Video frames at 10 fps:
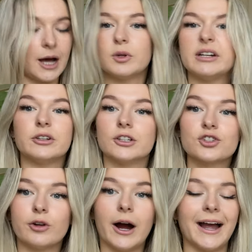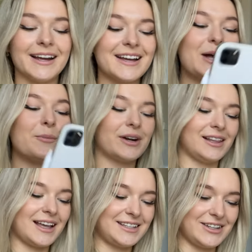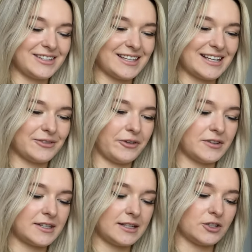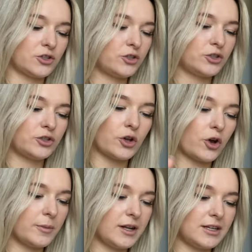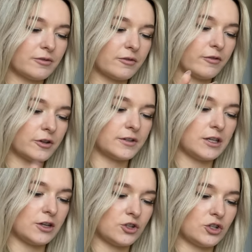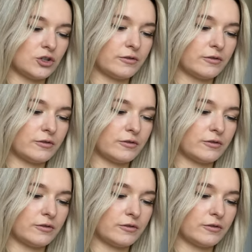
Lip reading: I'm not even gonna try, but I like to use these fonts and there's so many different fonts that you can choose